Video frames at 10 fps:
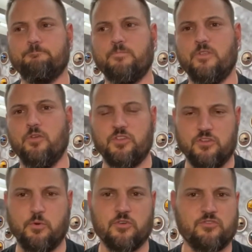Using
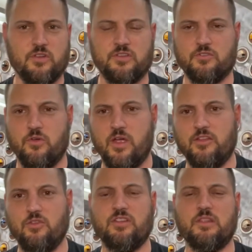sports drinks is
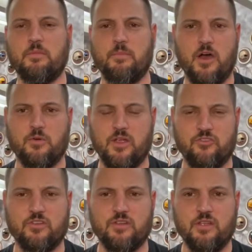great. Using them in
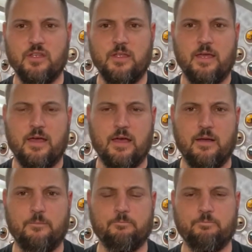moderation
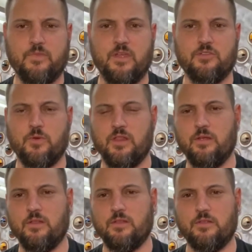is
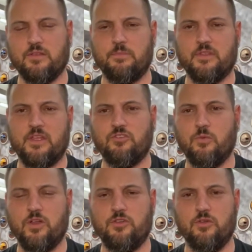really something that you
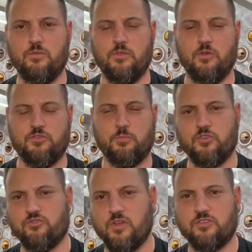want to do.
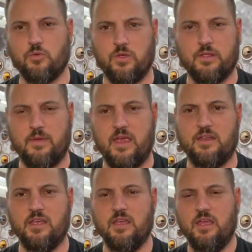Sports drinks are really
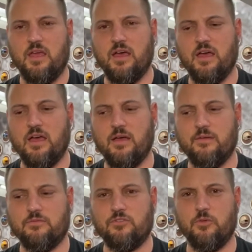made
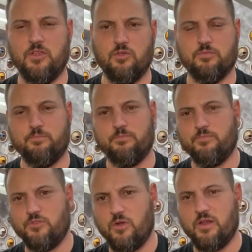to be used
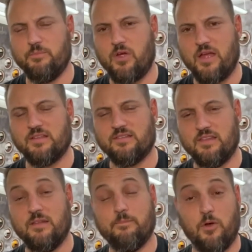during practice
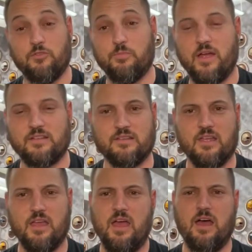and then post practice.
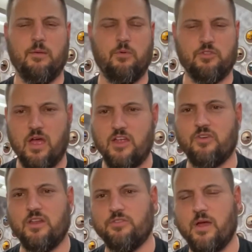When you're
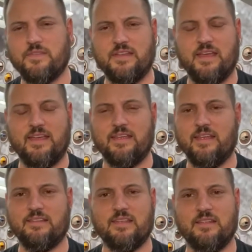hydrating throughout the day,
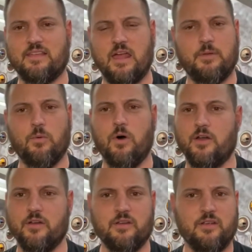it's got to be
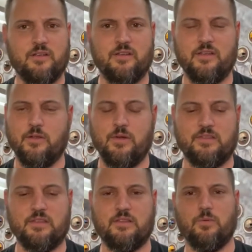water.
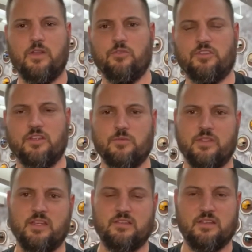It's one of those things where
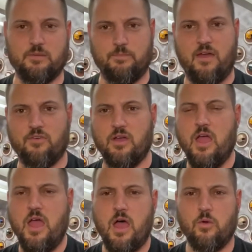the kids need to have
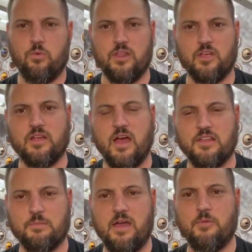a really good
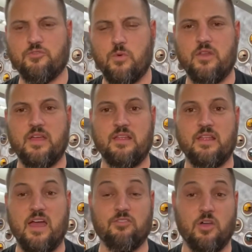concept of how much water they
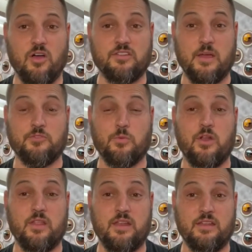have lost, how much
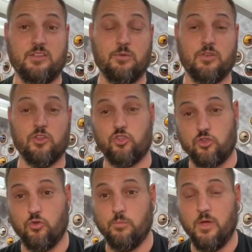water they need to
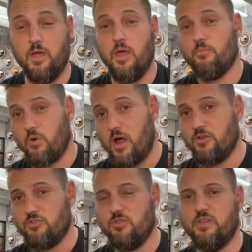consume prior
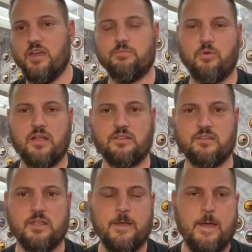to the next
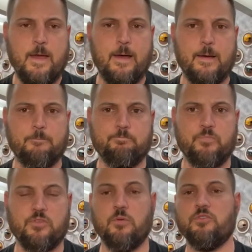practice. In
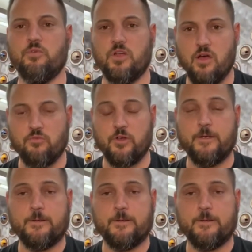terms of recovery,